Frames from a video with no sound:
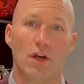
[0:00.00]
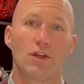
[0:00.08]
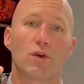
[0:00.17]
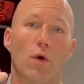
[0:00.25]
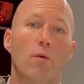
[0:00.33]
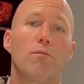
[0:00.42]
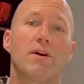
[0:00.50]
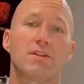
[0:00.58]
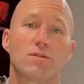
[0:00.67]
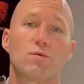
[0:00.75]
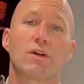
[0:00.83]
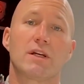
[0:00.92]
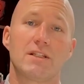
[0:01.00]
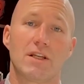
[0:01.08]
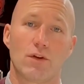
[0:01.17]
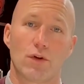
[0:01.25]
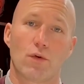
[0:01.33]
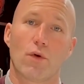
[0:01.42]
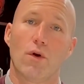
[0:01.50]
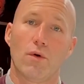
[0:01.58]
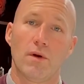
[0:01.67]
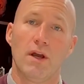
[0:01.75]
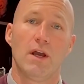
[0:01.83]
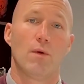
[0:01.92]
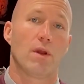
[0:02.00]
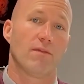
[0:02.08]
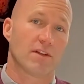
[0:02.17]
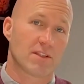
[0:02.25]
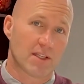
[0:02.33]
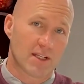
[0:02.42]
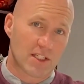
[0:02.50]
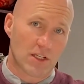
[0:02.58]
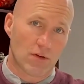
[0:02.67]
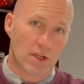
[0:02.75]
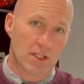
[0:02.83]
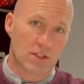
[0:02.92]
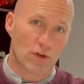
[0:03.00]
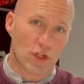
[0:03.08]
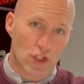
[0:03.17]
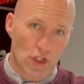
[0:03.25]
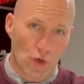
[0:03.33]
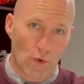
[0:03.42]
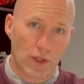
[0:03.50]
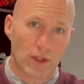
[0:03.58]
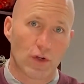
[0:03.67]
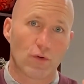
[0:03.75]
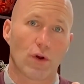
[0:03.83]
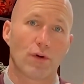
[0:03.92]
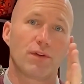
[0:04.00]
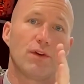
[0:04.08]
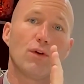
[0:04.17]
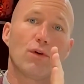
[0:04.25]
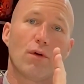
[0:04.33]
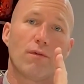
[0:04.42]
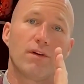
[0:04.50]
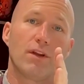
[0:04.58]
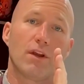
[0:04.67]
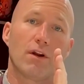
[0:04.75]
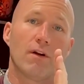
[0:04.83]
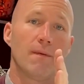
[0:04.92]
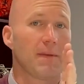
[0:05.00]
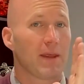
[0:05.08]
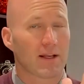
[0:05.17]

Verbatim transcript: So home prices will continue to grow. We have a sixty year history showing the growth year over year,